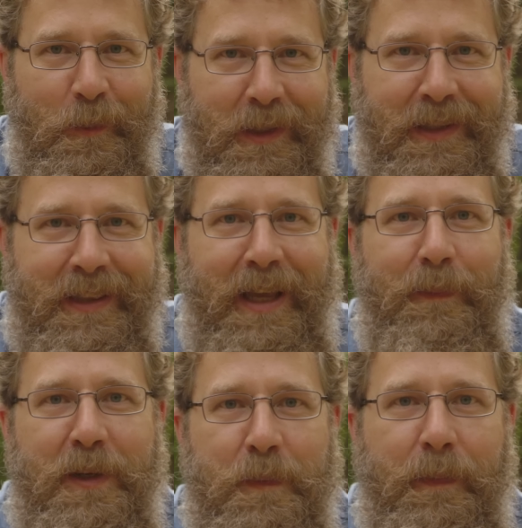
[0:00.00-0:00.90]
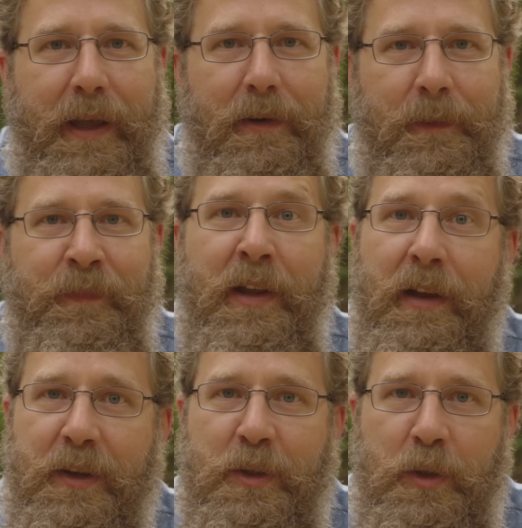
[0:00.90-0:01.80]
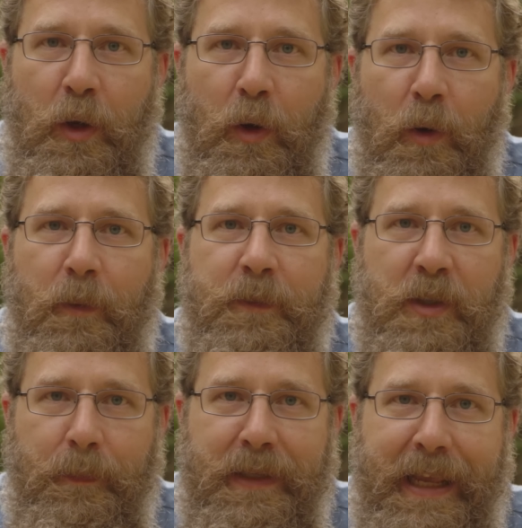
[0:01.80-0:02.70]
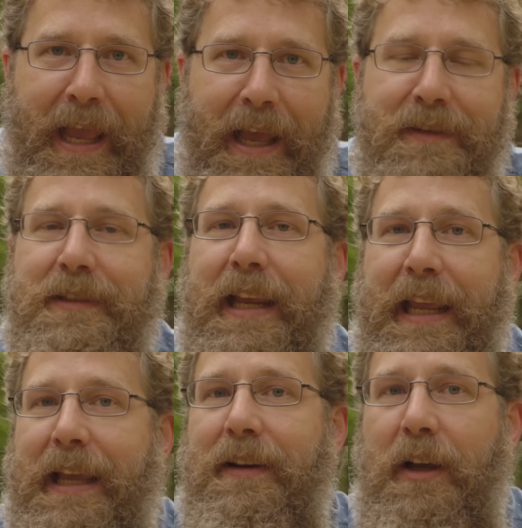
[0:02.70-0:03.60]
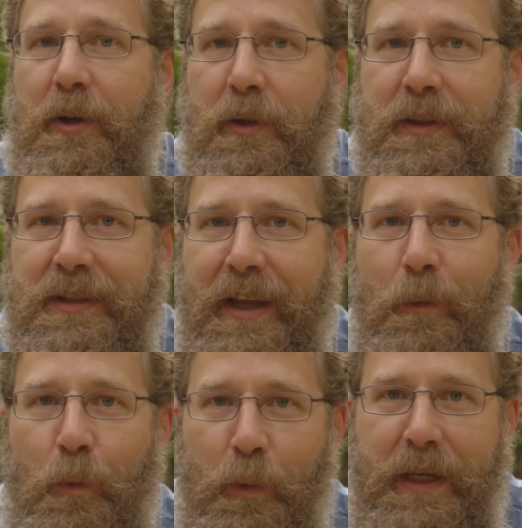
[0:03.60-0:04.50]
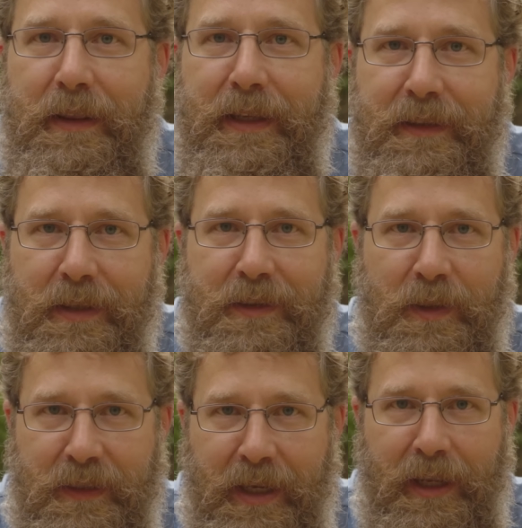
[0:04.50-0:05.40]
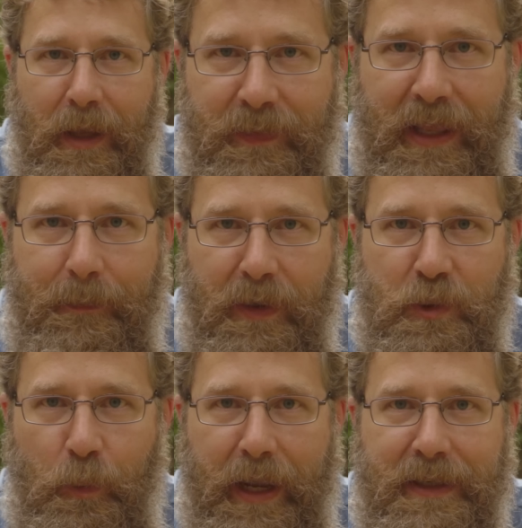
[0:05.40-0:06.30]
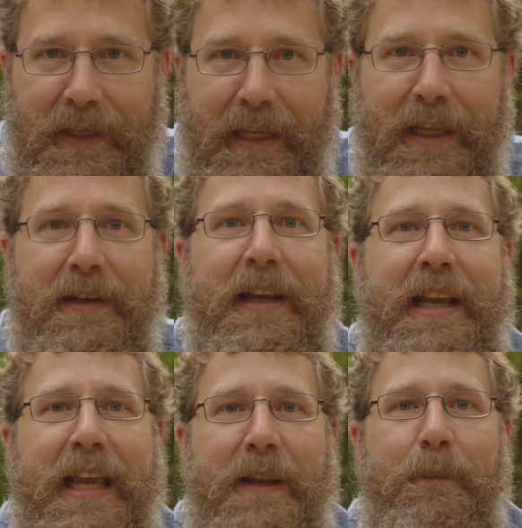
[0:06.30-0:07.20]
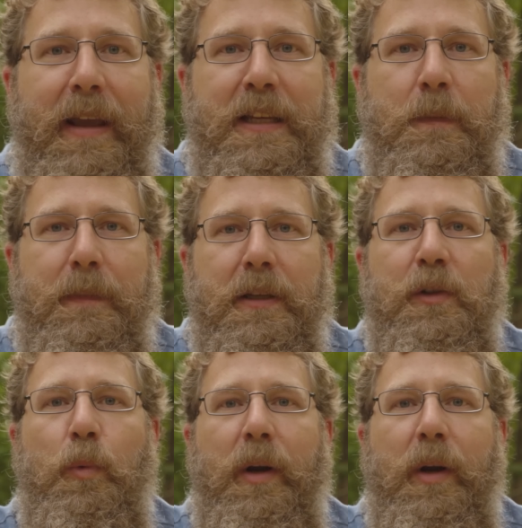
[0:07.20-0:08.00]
really that much better. A stove, some gas, and a cook set really doesn't take that much weight, and it makes meals